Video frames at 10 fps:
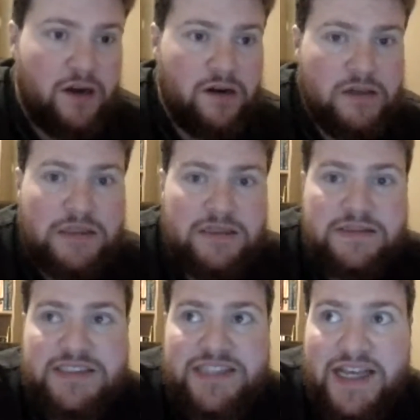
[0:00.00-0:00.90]

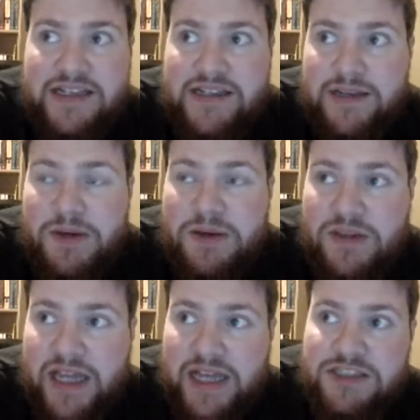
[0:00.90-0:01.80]
girl singing about
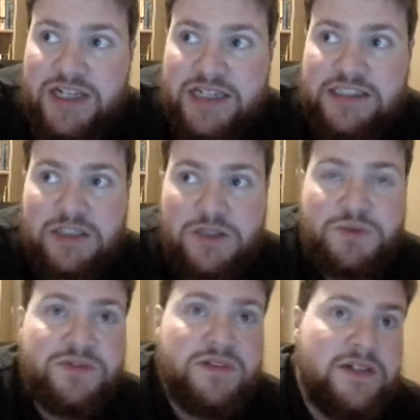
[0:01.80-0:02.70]
the Last Chance
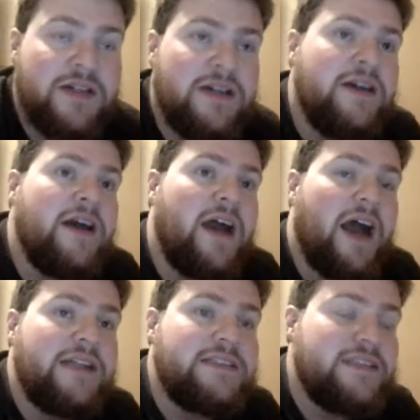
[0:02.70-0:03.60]
Saloon,
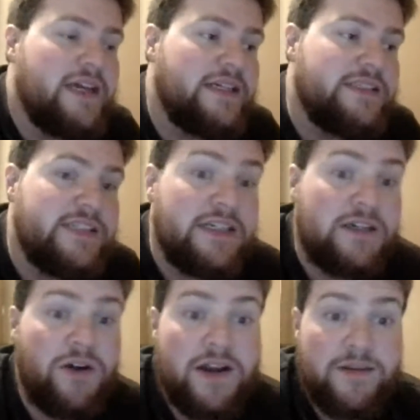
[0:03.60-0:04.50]
and it's
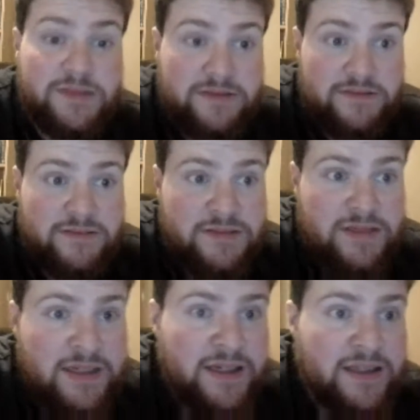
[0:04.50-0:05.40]
incredible.
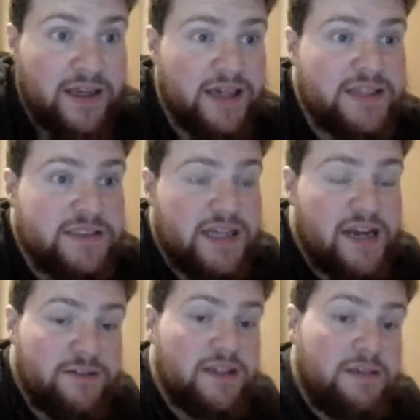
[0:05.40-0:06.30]
It's
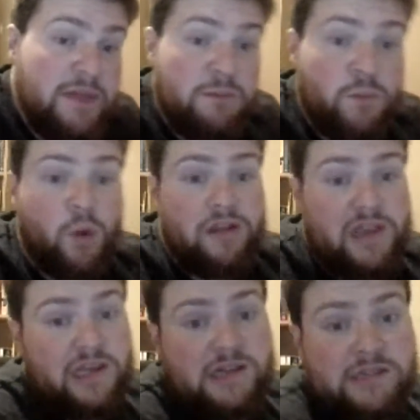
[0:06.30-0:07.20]
definitely meme
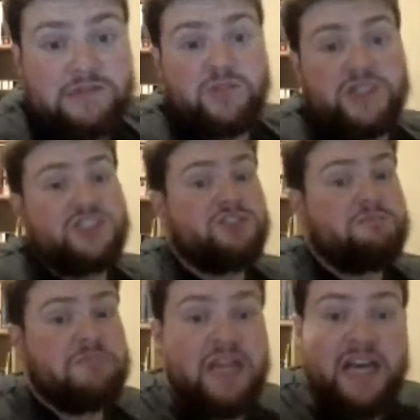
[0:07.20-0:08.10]
worthy,
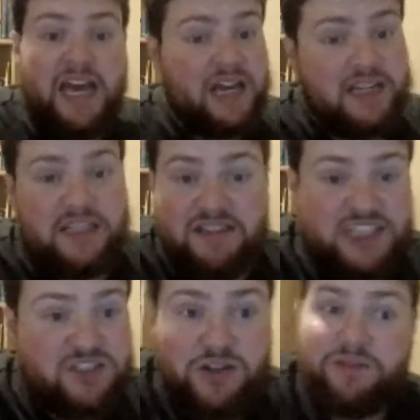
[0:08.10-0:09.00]
which
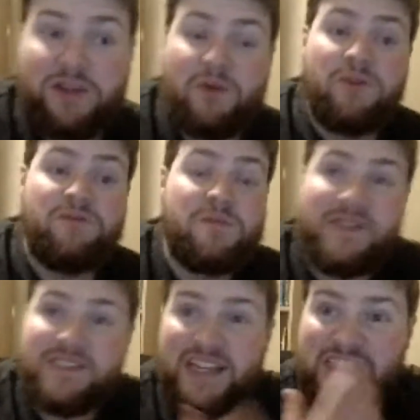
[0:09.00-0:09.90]
that's all you really want from
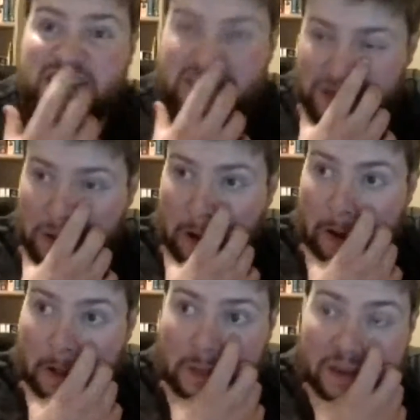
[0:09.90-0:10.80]
these things.
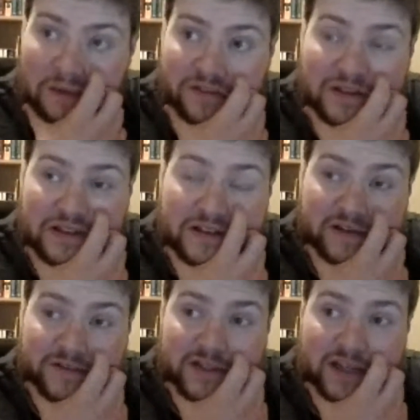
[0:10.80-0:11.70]
Definitely.